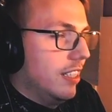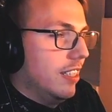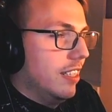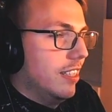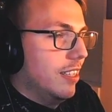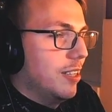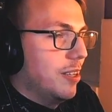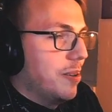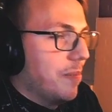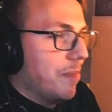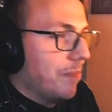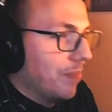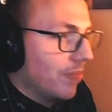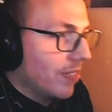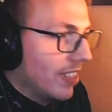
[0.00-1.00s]

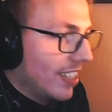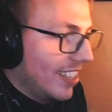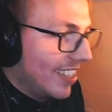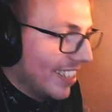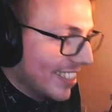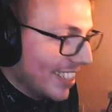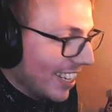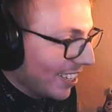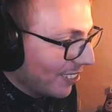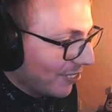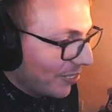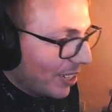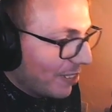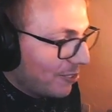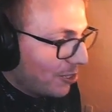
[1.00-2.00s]
Wow. And yeah,
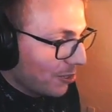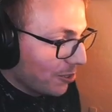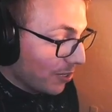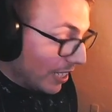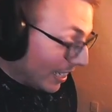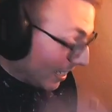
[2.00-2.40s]
we have to,